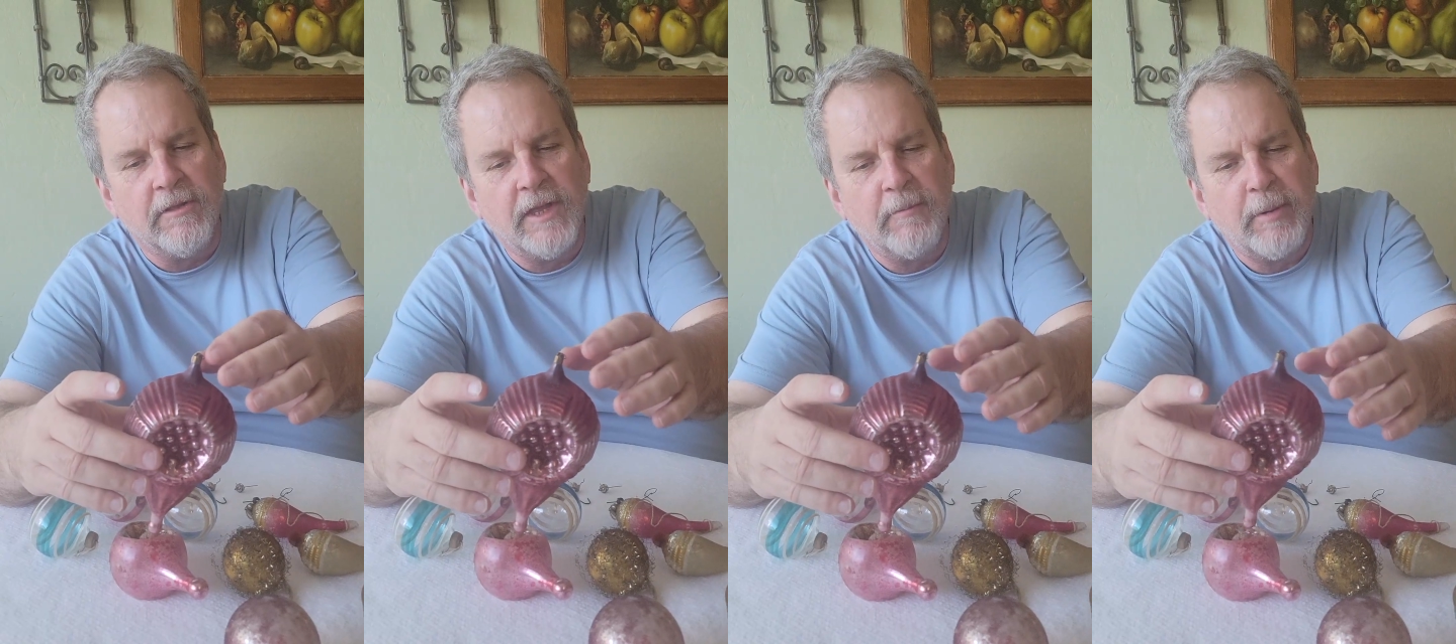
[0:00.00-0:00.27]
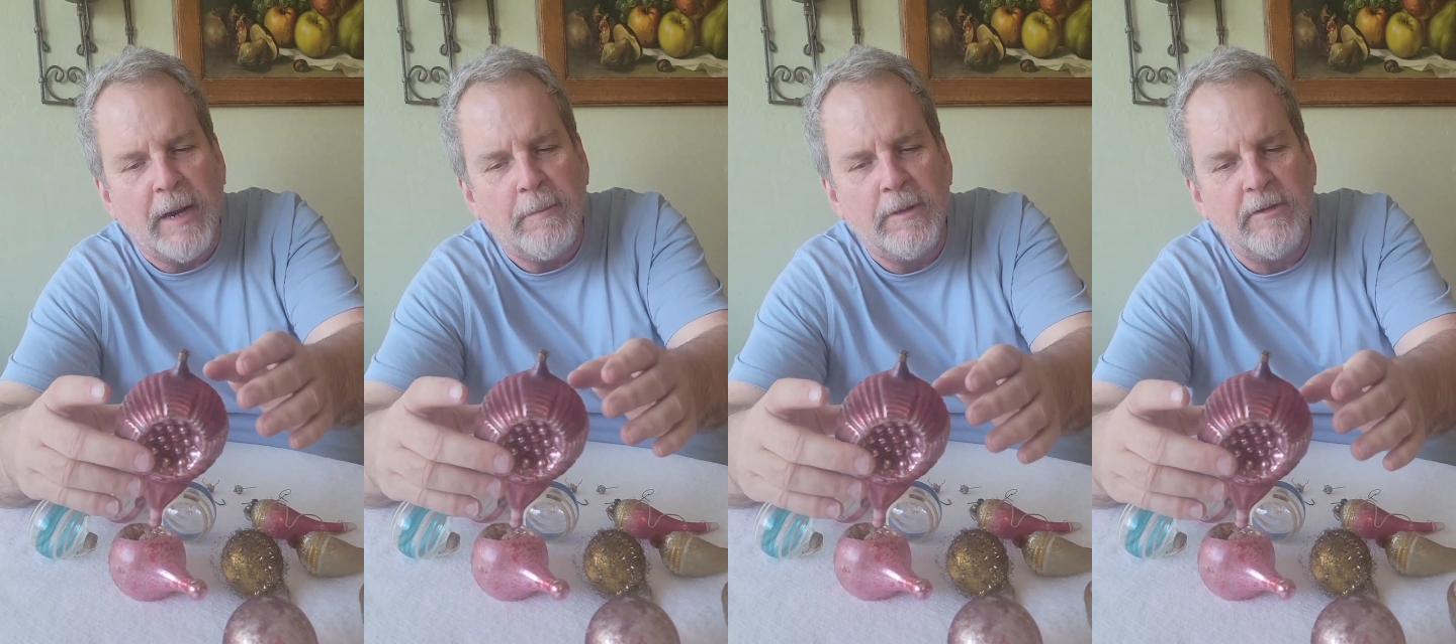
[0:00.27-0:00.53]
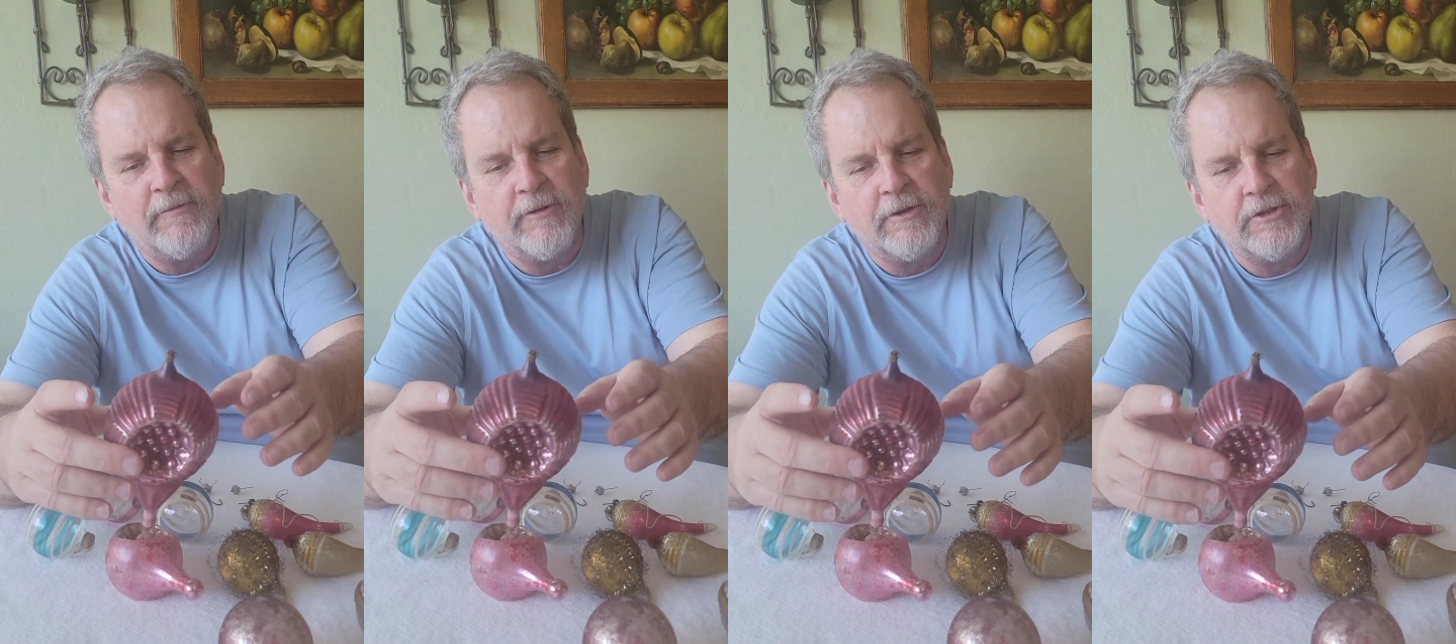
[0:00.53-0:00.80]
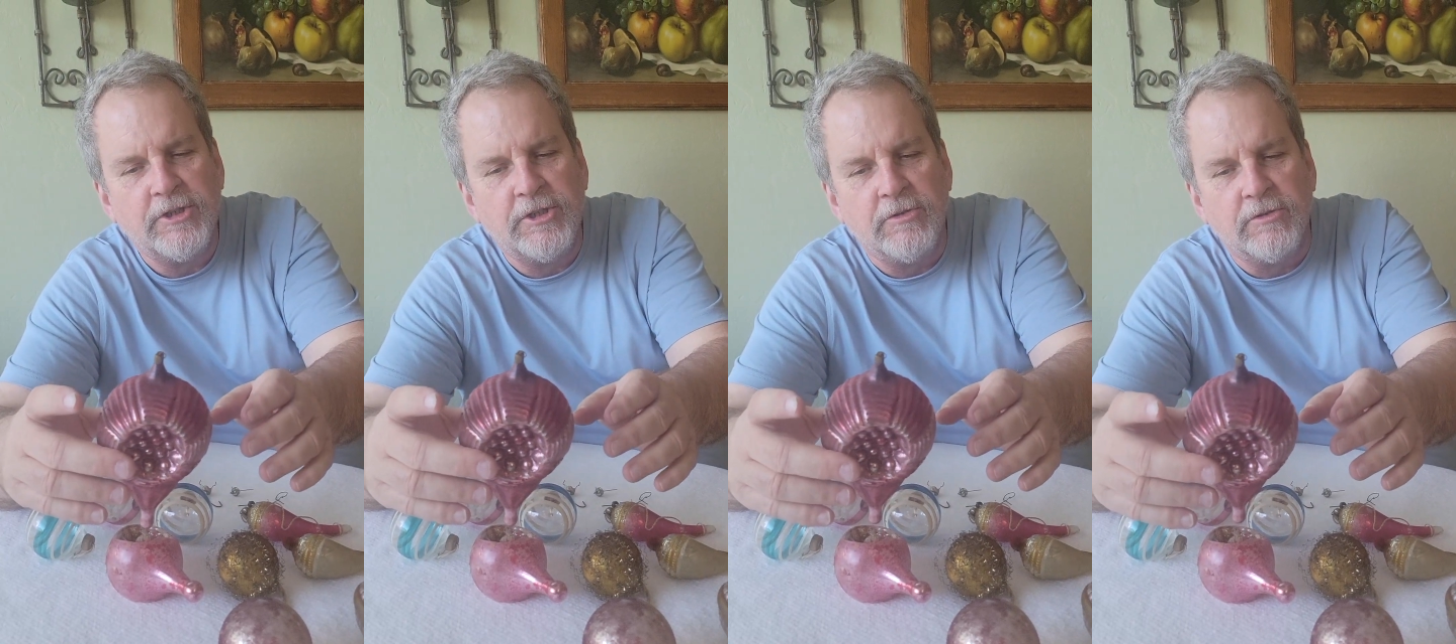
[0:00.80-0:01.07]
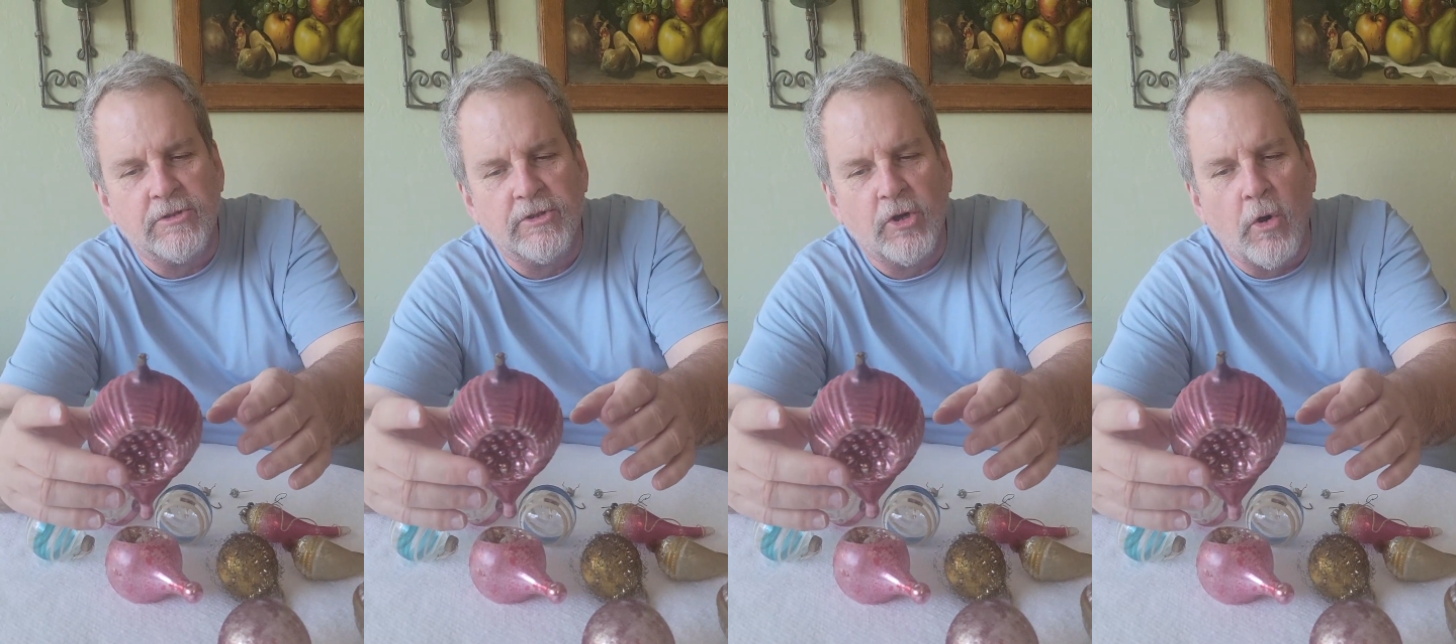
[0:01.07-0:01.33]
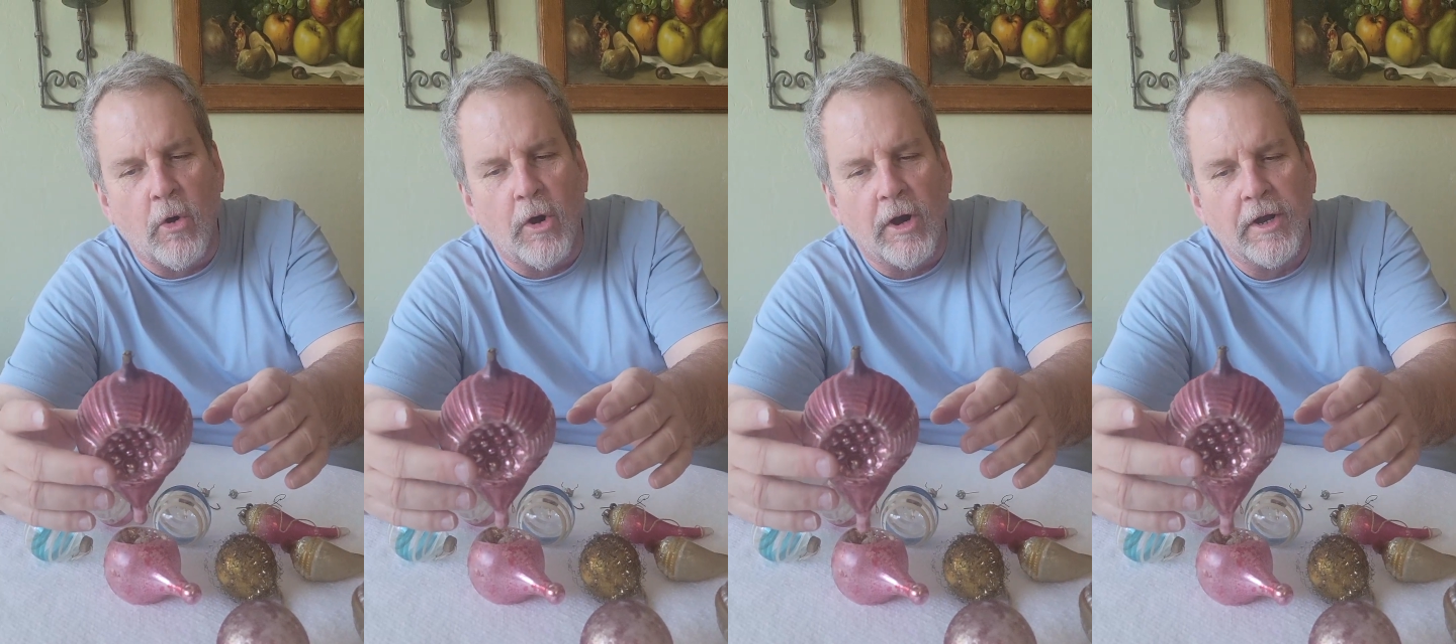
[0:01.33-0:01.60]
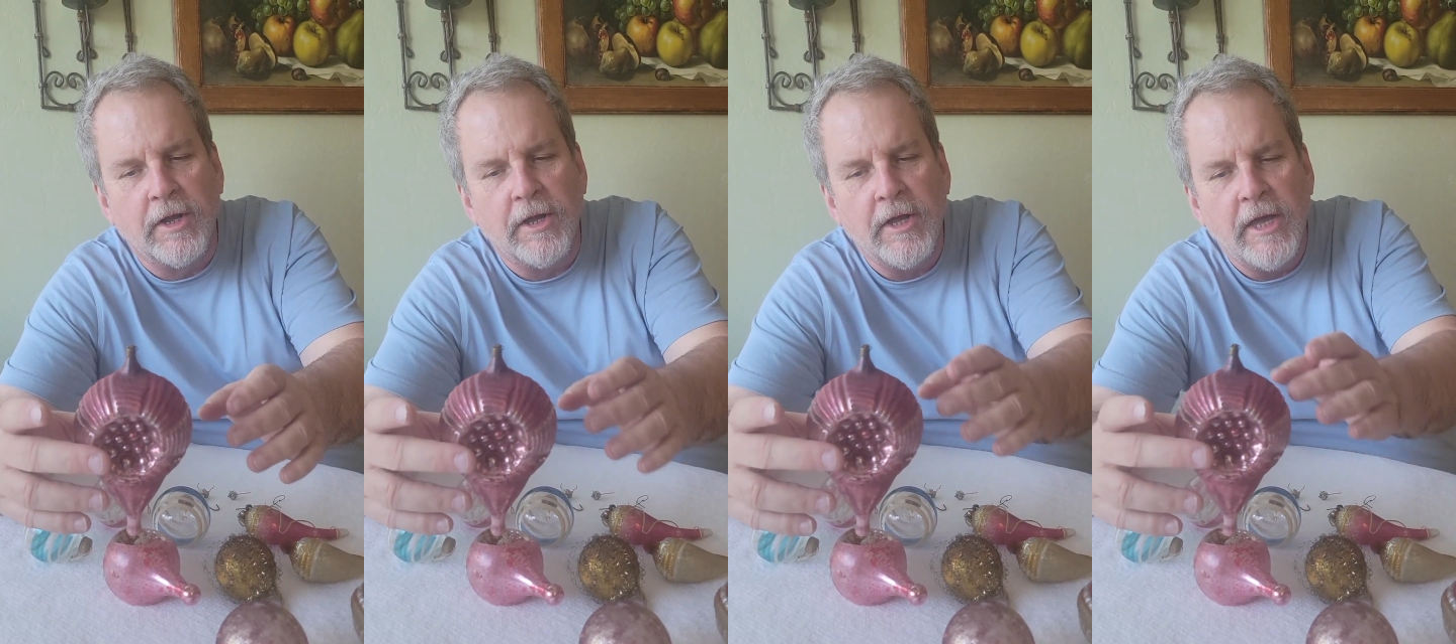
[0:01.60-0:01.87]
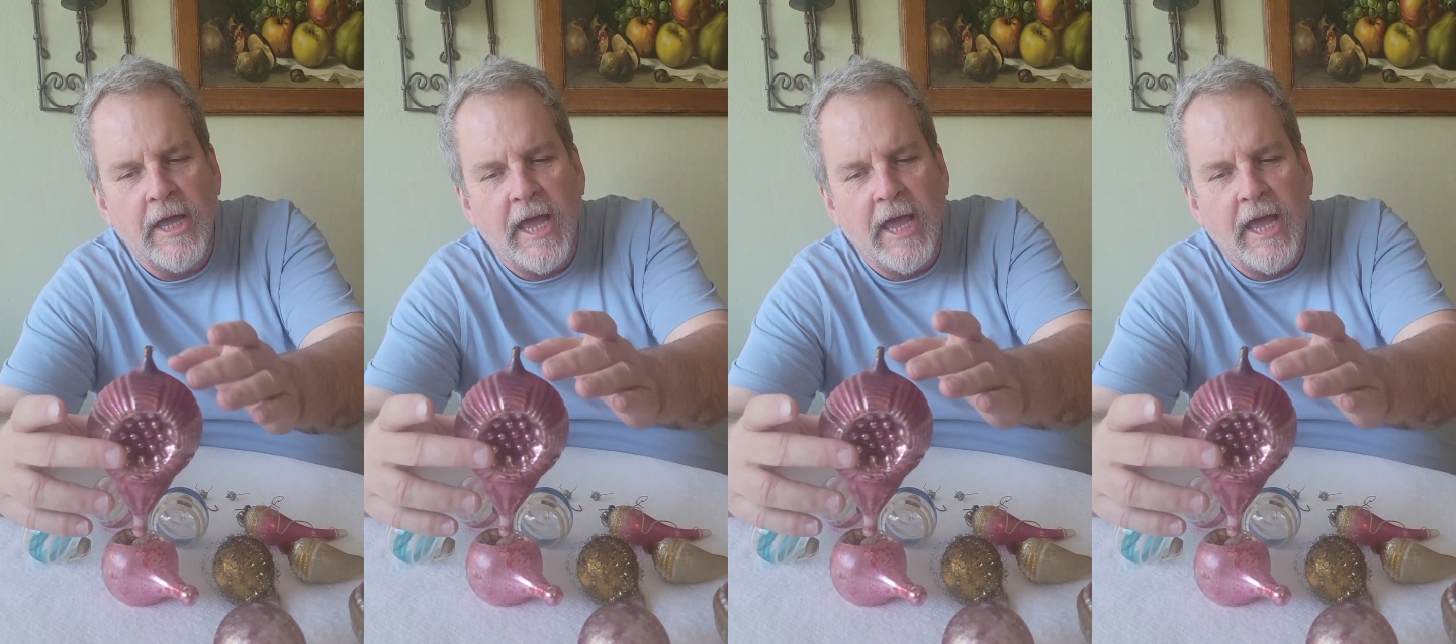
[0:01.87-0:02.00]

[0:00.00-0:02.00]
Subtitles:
they probably first used cork,